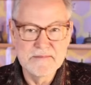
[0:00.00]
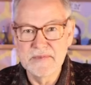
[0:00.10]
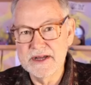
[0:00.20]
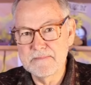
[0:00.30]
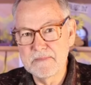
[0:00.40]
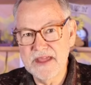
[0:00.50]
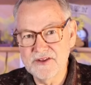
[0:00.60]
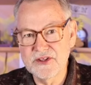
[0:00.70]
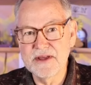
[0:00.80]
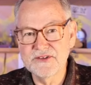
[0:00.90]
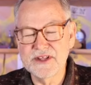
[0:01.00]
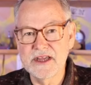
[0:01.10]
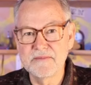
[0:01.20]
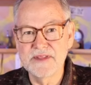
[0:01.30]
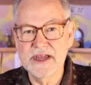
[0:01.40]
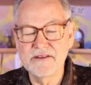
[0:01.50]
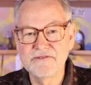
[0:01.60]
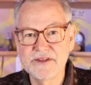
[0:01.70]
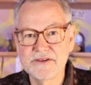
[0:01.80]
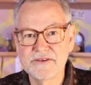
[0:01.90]
But that's the best time that I
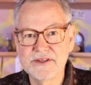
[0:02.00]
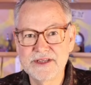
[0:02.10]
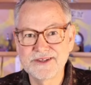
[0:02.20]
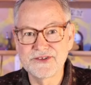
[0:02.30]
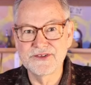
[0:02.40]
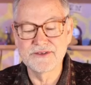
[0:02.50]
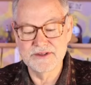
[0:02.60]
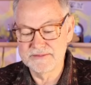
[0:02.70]
feel it's